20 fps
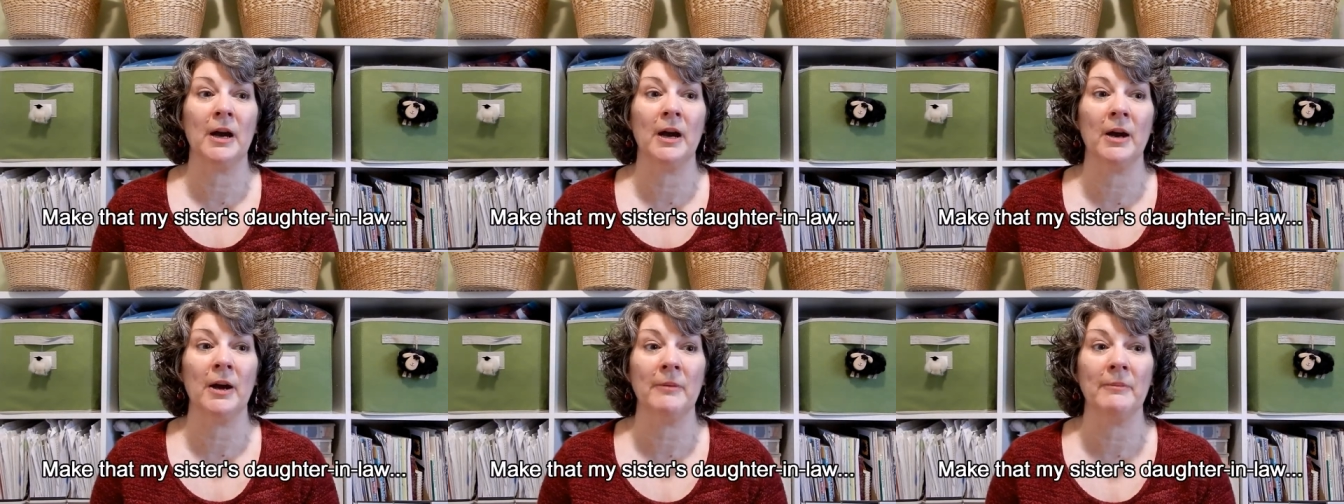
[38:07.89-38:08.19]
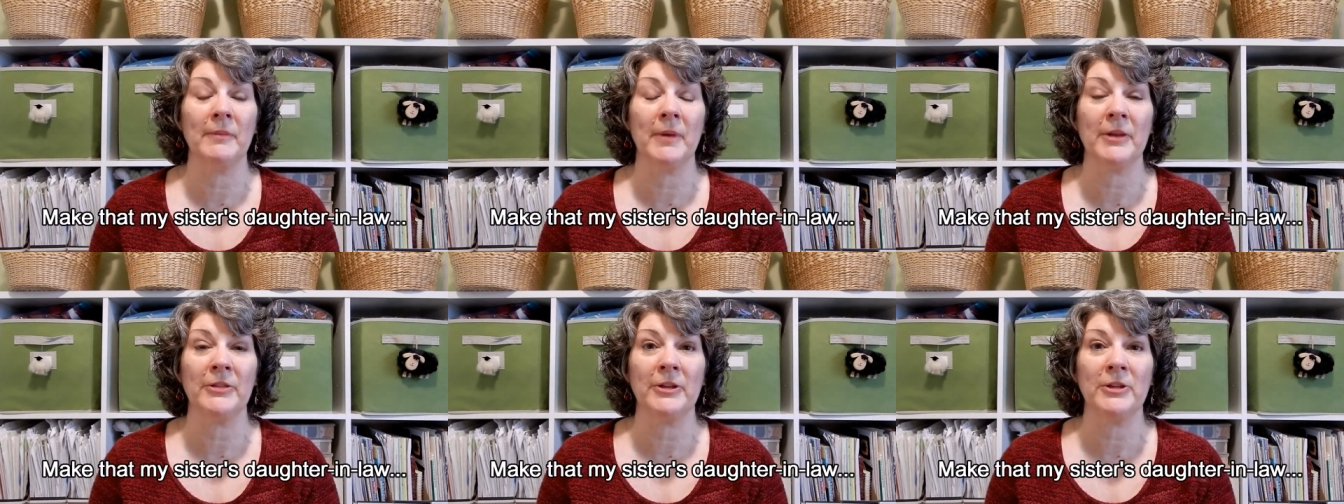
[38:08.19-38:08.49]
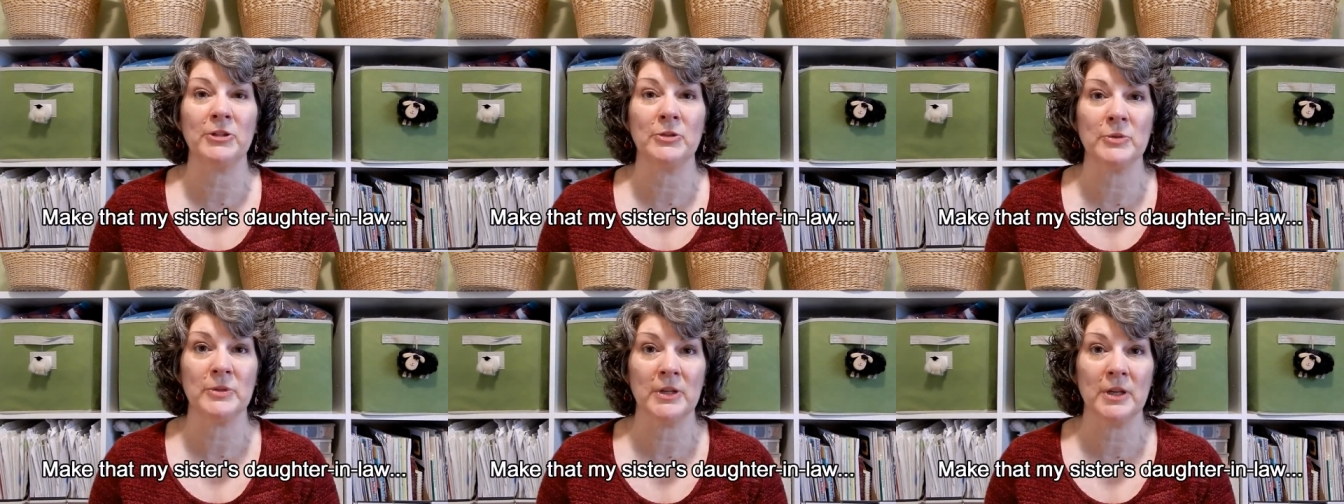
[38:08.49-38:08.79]
I
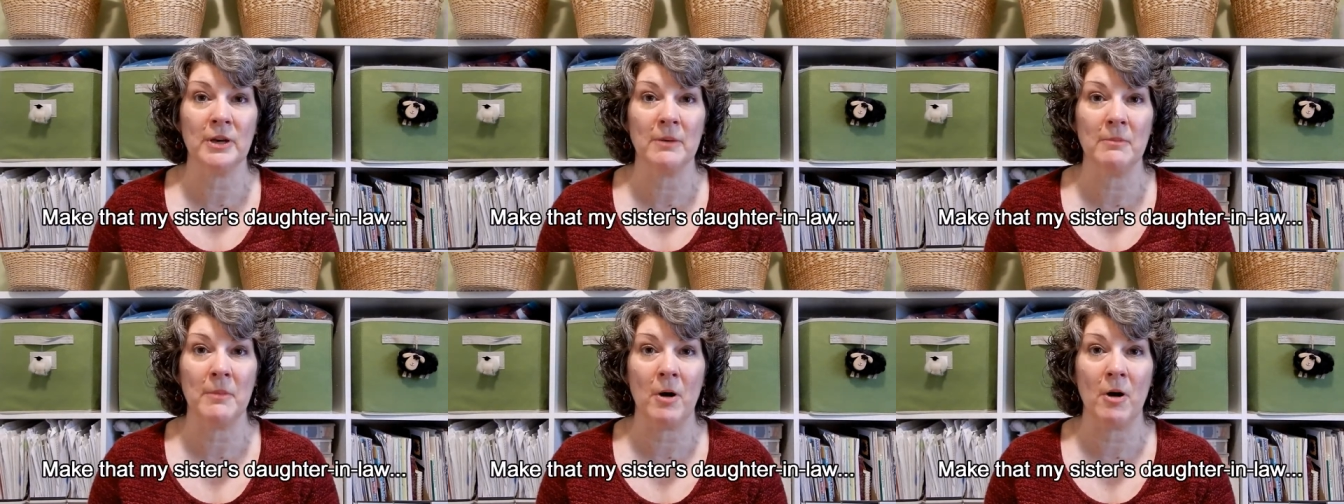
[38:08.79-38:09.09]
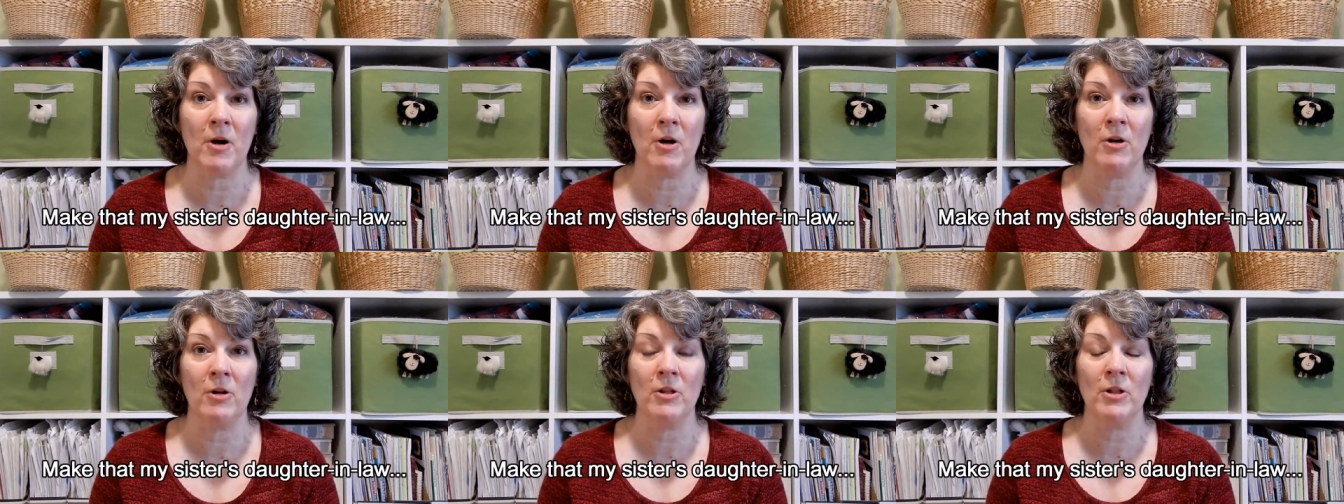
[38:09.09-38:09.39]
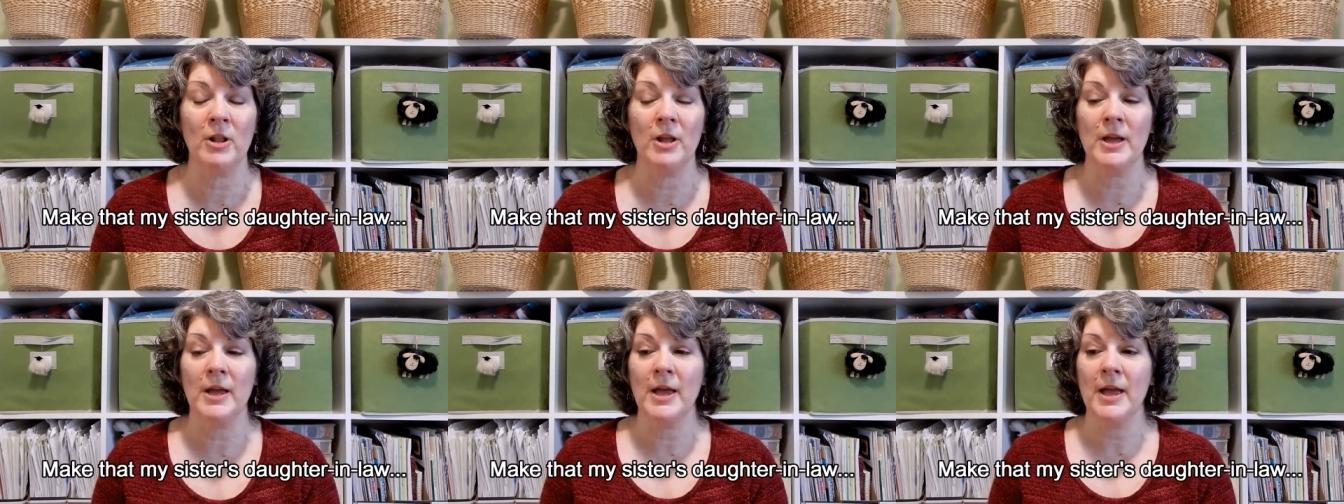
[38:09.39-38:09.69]
think she was in a
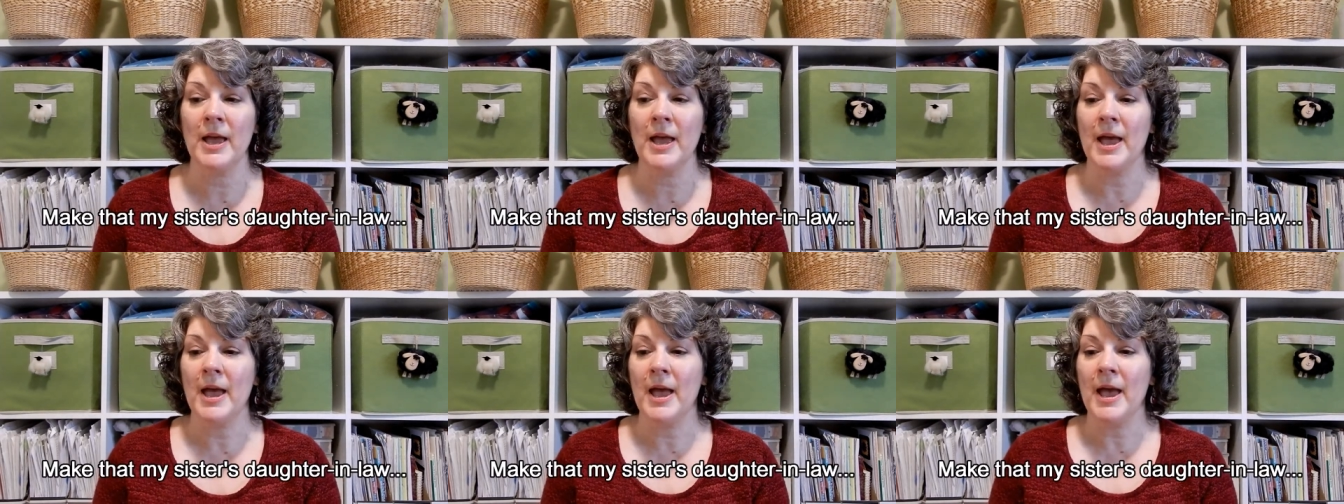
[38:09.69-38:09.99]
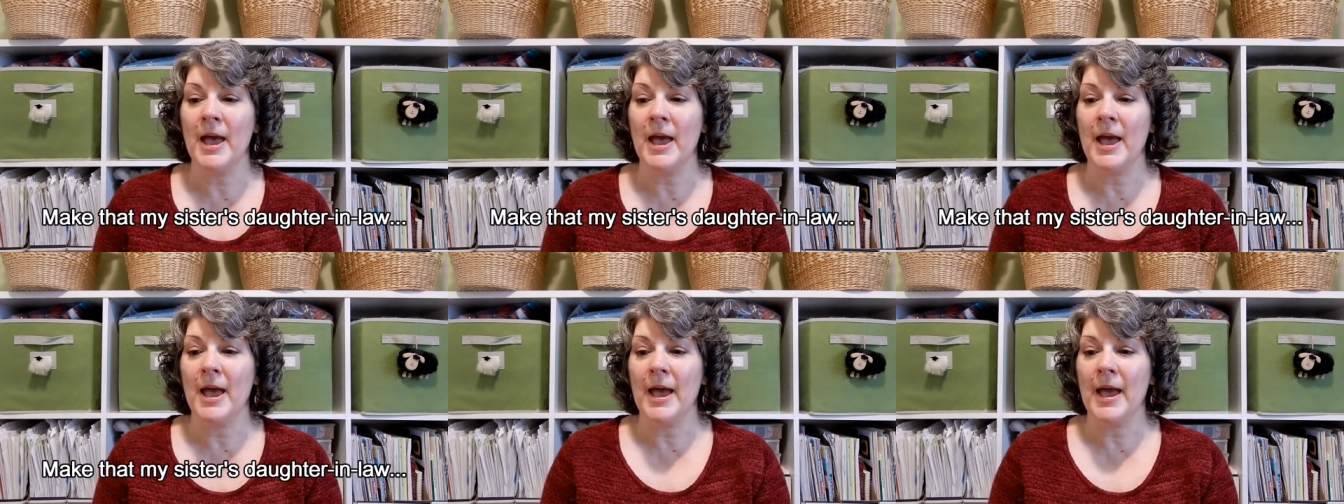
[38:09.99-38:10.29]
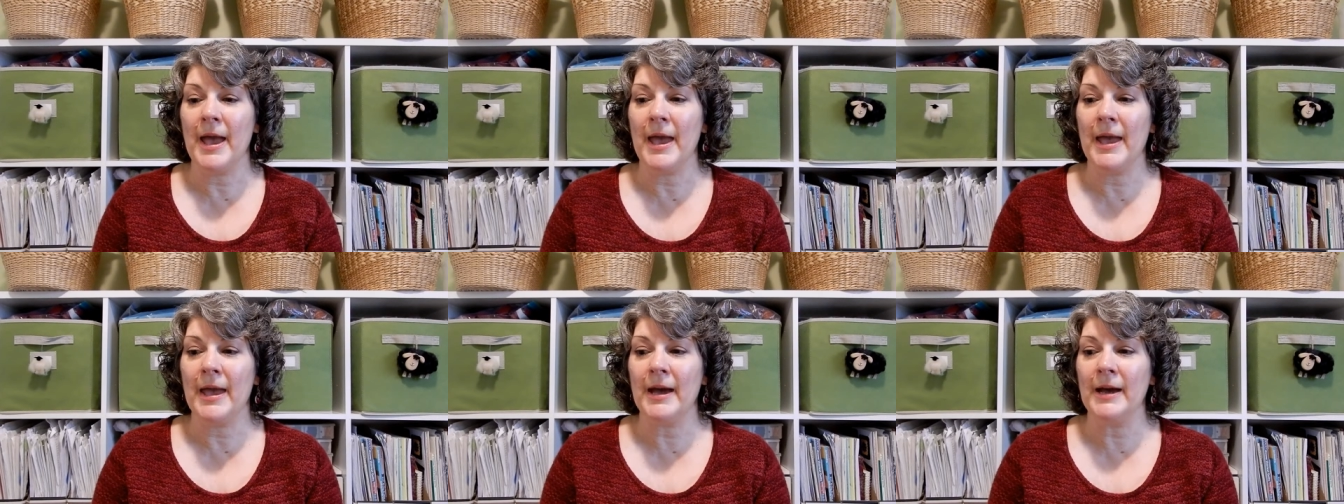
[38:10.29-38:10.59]
mall,
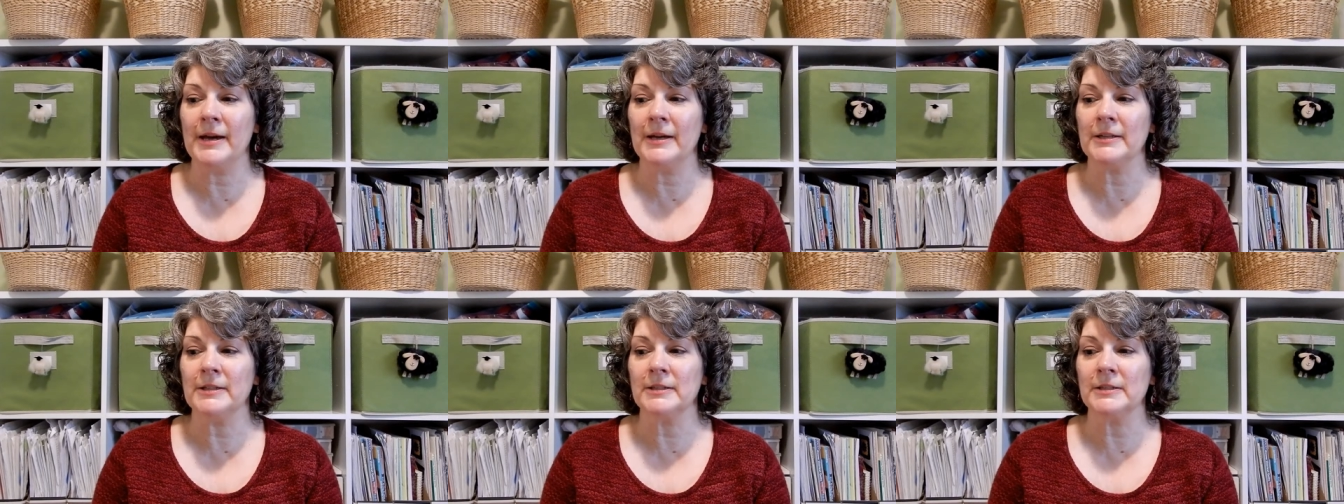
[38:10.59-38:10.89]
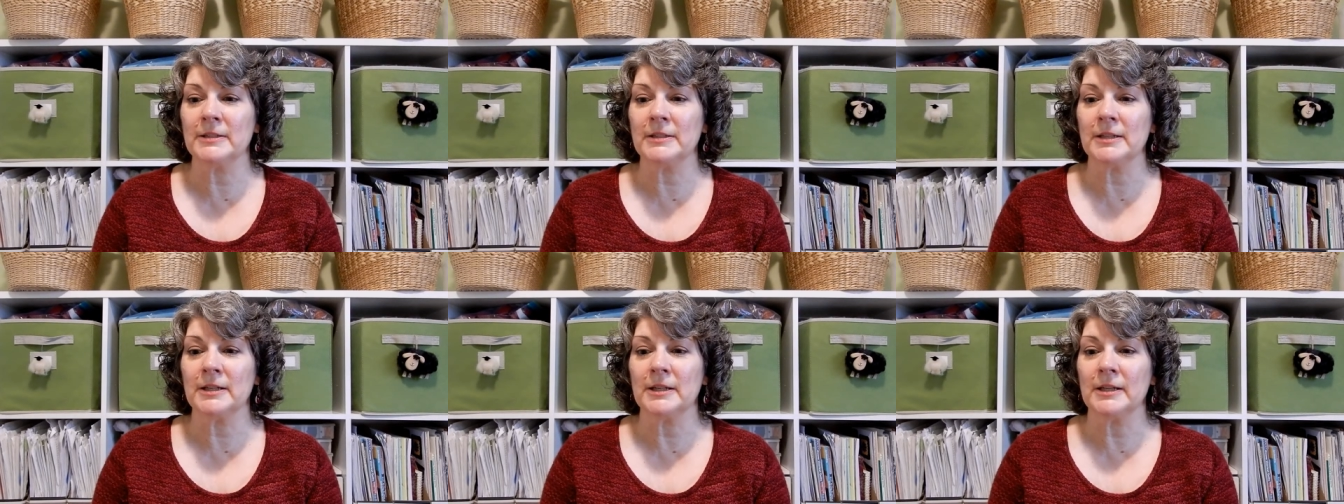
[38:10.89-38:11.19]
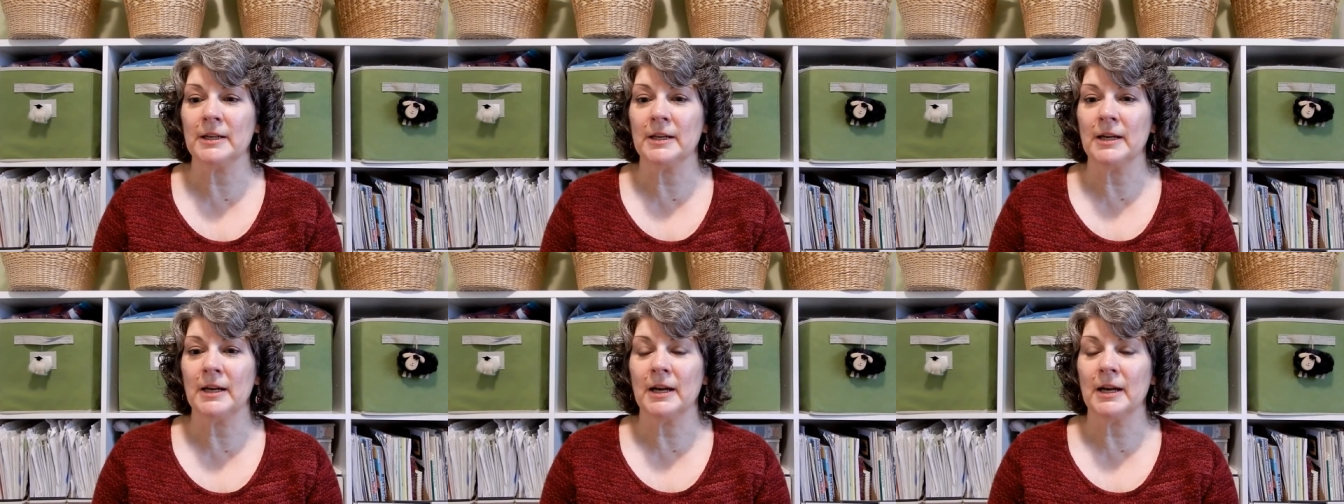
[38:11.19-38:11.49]
and